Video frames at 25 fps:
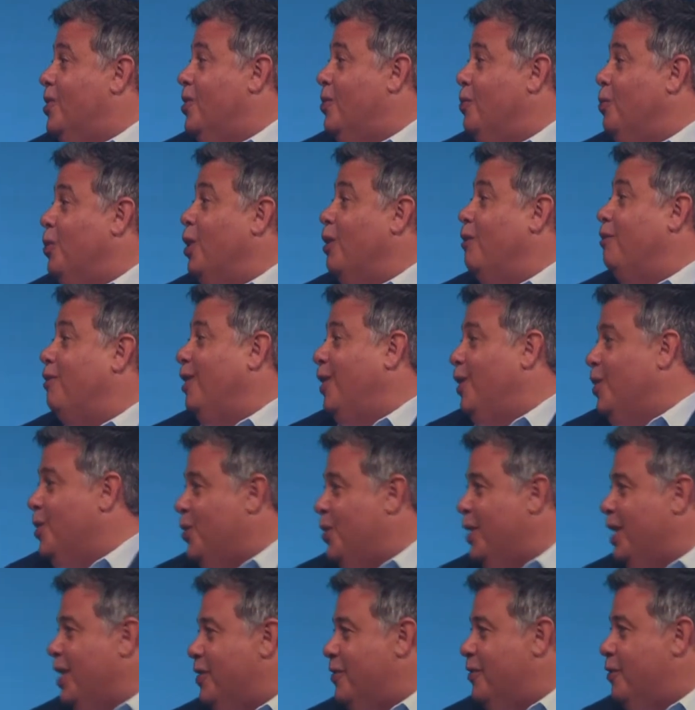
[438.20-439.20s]
workflow
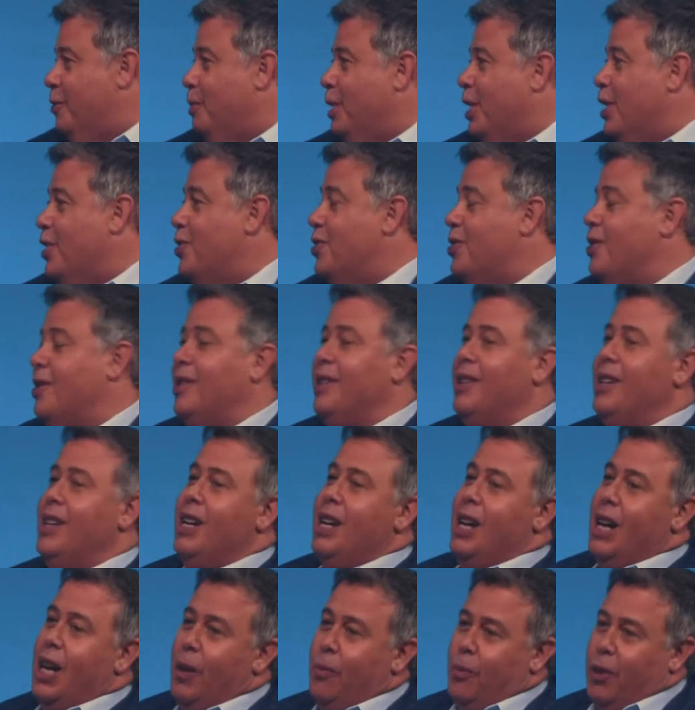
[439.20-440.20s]
transformation.
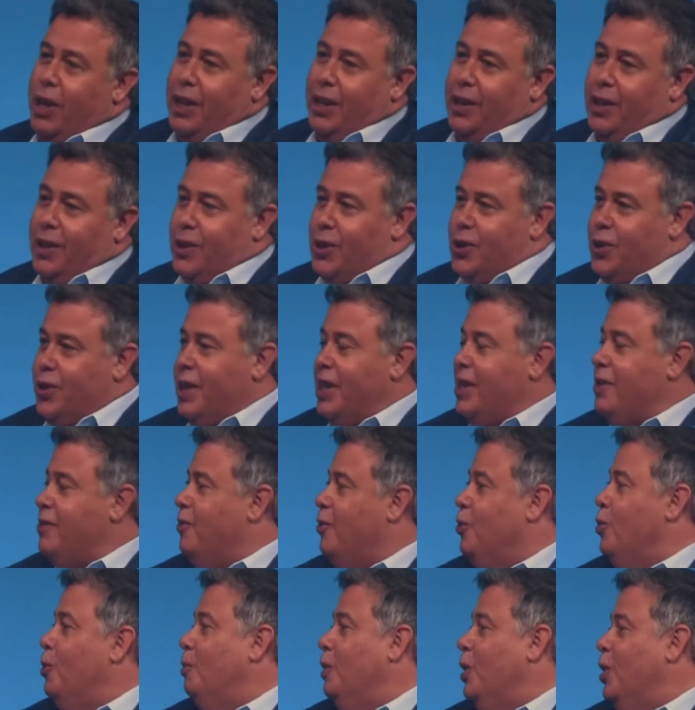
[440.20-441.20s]
And when you can
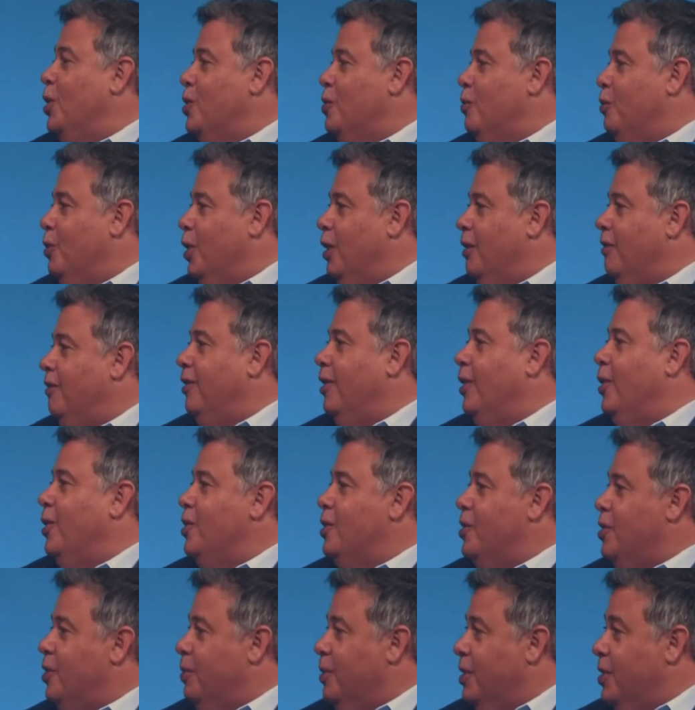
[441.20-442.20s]
transform those
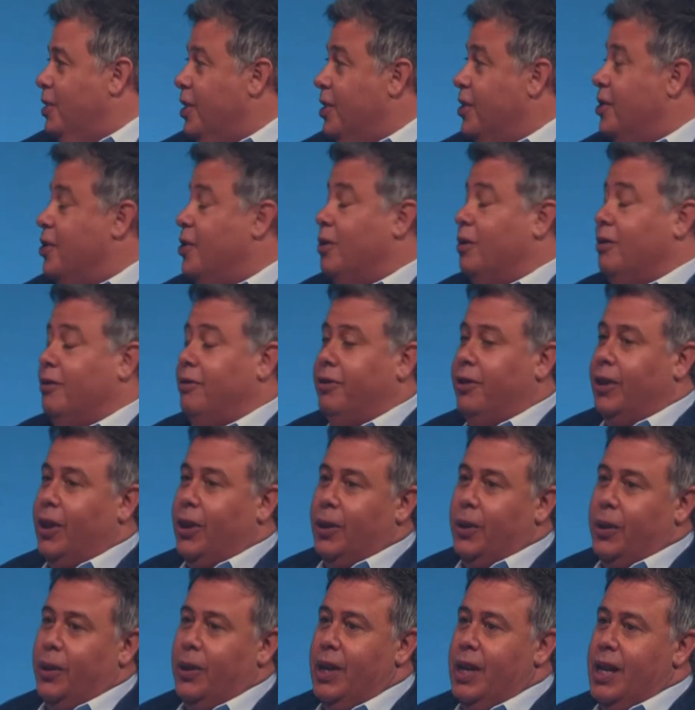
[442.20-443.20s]
workflows to a digital
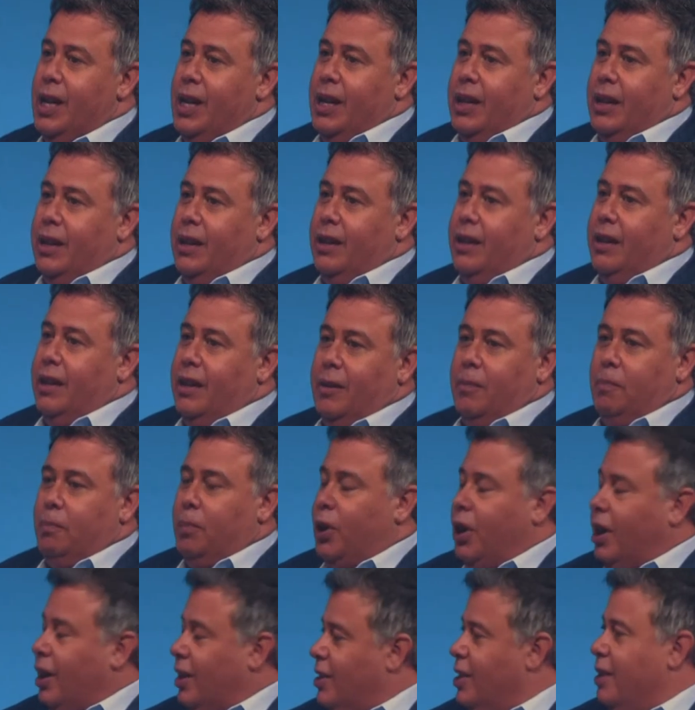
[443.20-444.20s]
flow, the
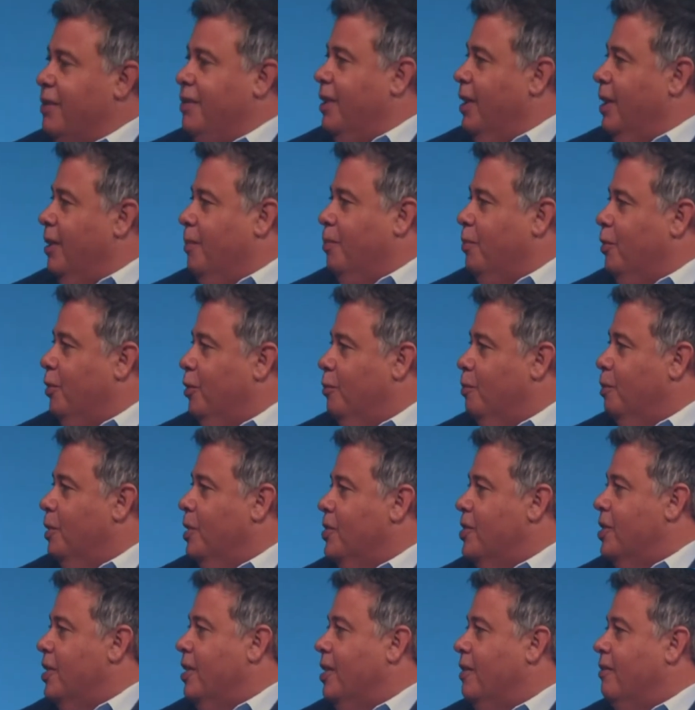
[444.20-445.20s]
productivity
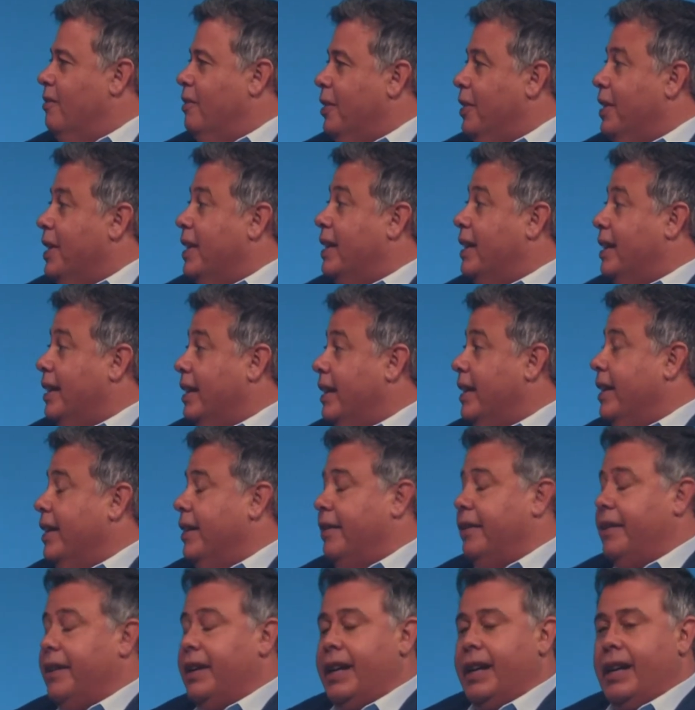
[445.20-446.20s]
improvements are very
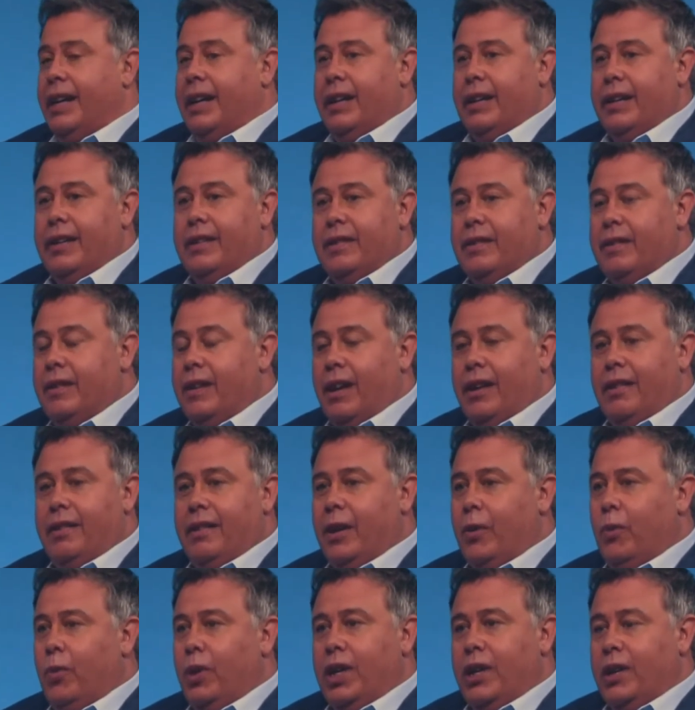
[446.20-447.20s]
clear. And I
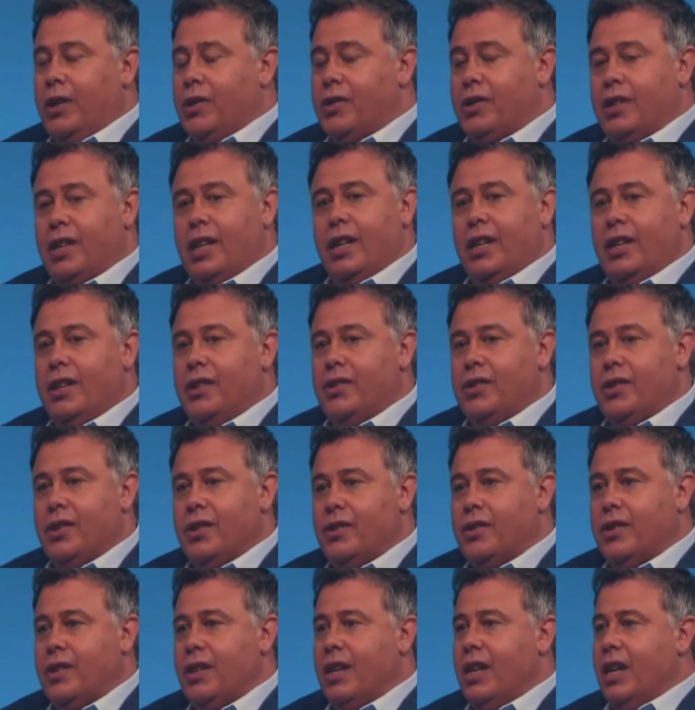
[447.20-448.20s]
think Windows 10 is
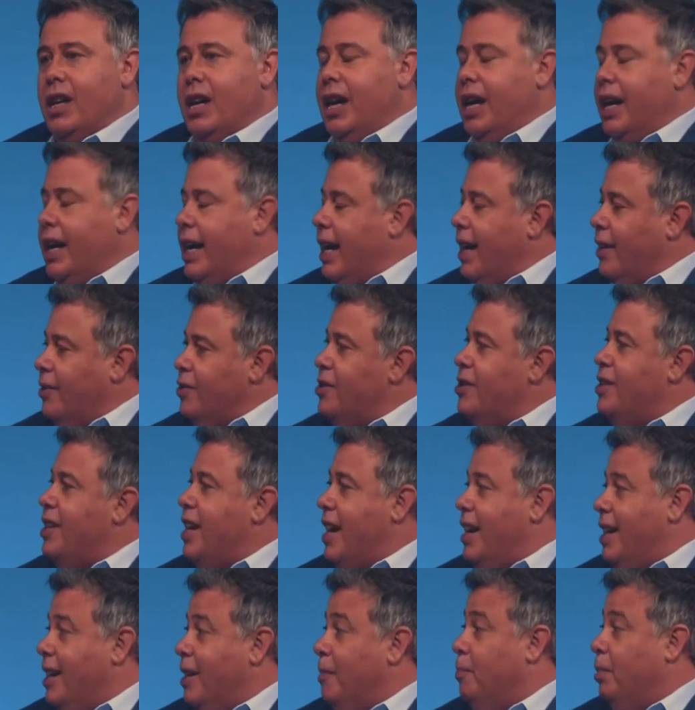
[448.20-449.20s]
just an
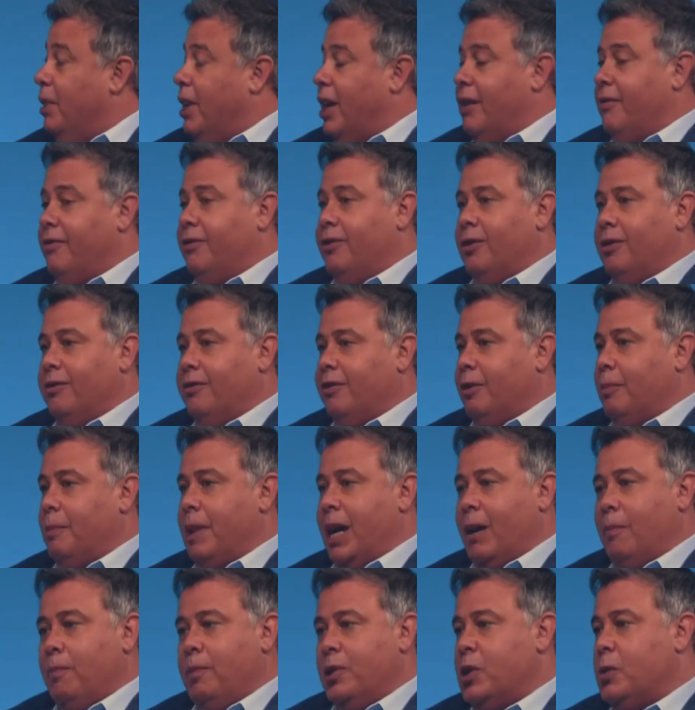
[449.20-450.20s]
outstanding platform from
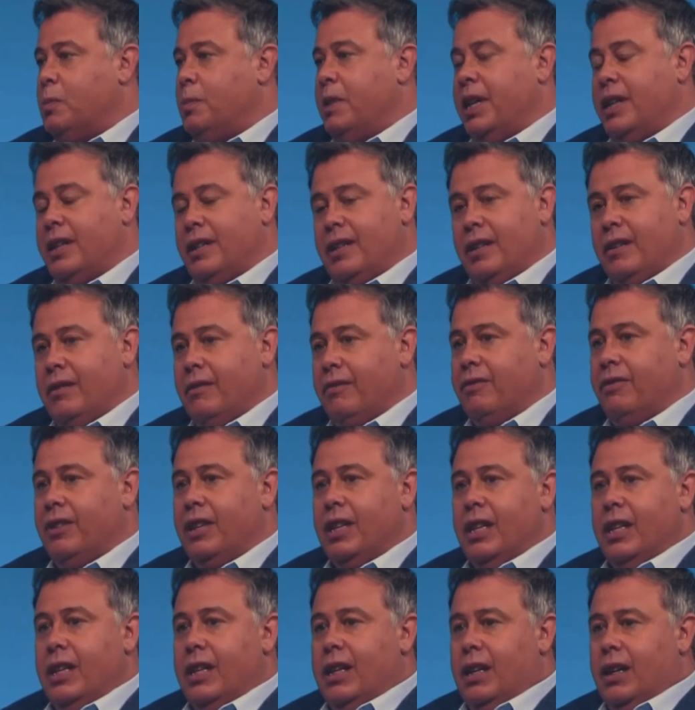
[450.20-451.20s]
our perspective
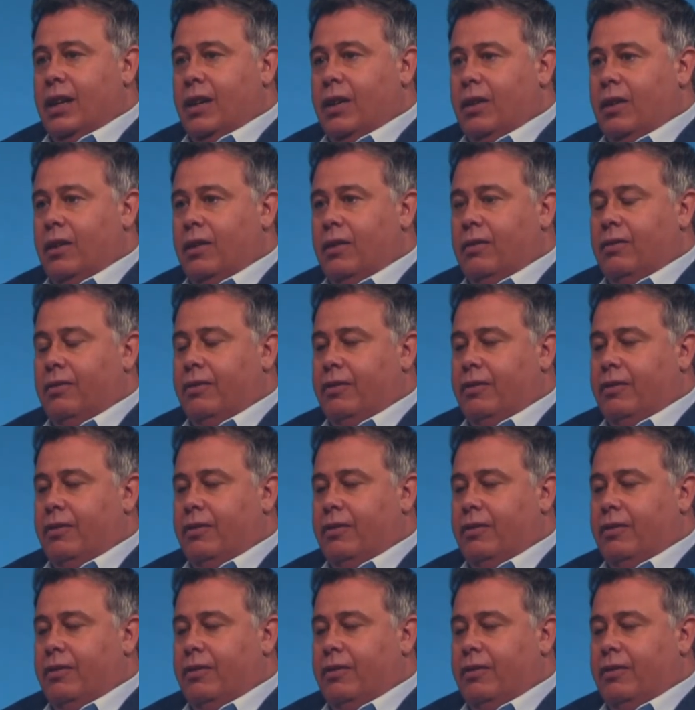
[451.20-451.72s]
of